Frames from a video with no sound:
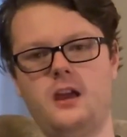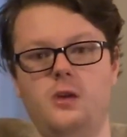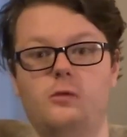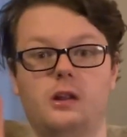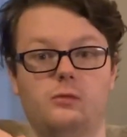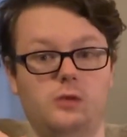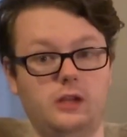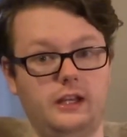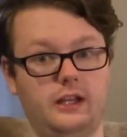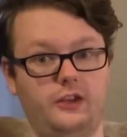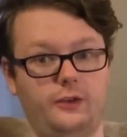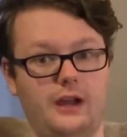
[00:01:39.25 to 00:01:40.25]
What I will
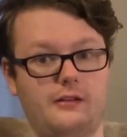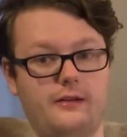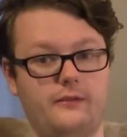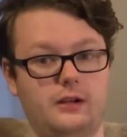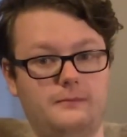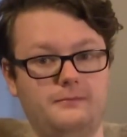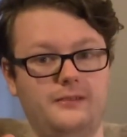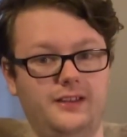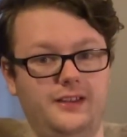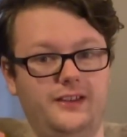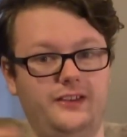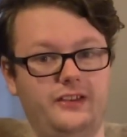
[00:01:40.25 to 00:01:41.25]
get into, however,
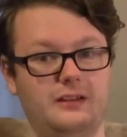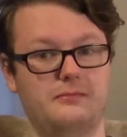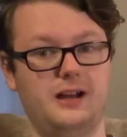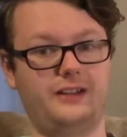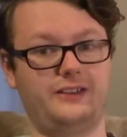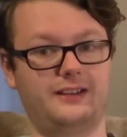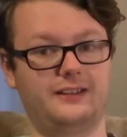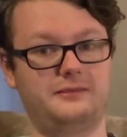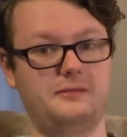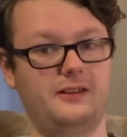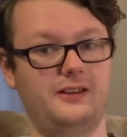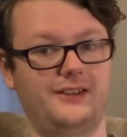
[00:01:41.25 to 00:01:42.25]
is the unboxing
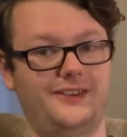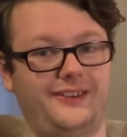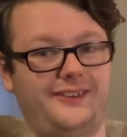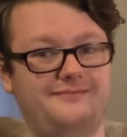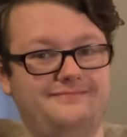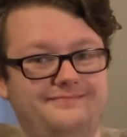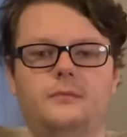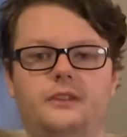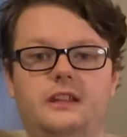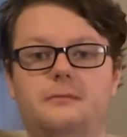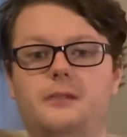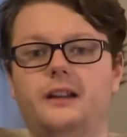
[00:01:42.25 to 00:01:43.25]
experience.
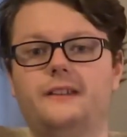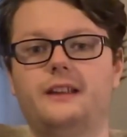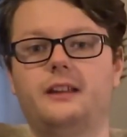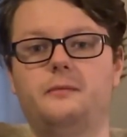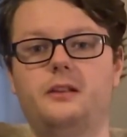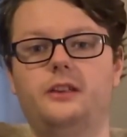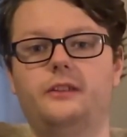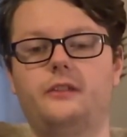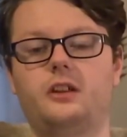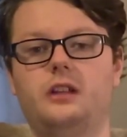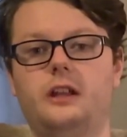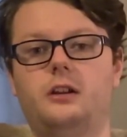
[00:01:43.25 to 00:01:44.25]
The unboxing experience of
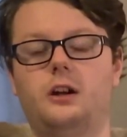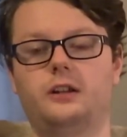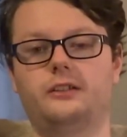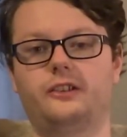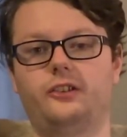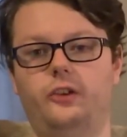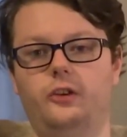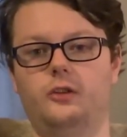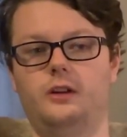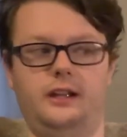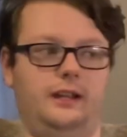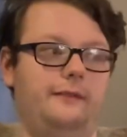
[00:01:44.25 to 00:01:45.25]
the Glidr Arctic
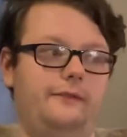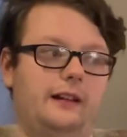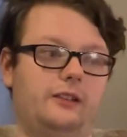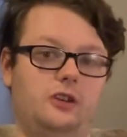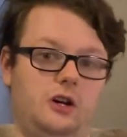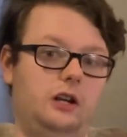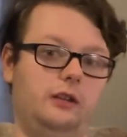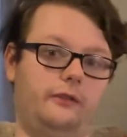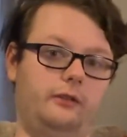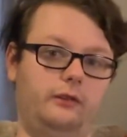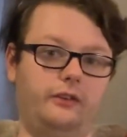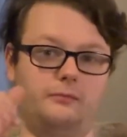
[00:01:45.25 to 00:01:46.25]
2, and in fact all of
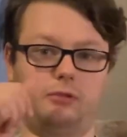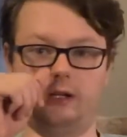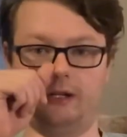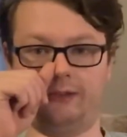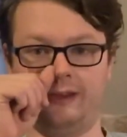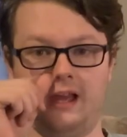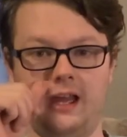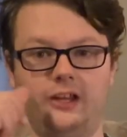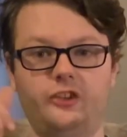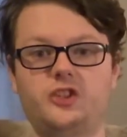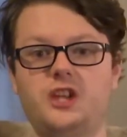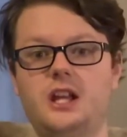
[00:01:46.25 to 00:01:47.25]
their recent products,
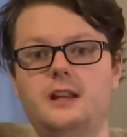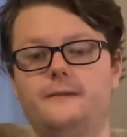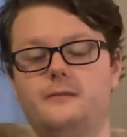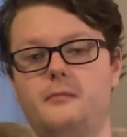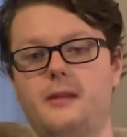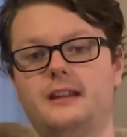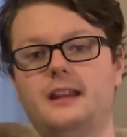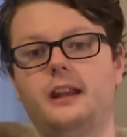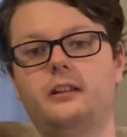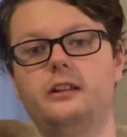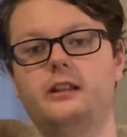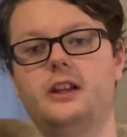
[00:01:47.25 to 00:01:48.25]
has changed from a
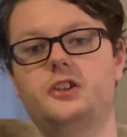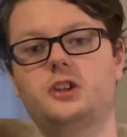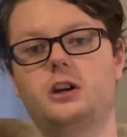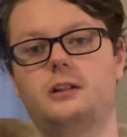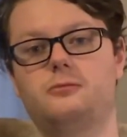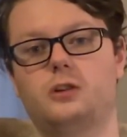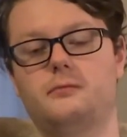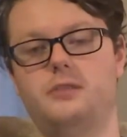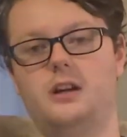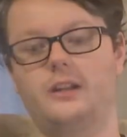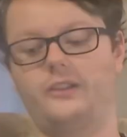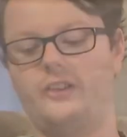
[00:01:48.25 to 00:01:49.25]
magnetically latched cardboard
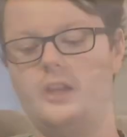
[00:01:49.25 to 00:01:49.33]
box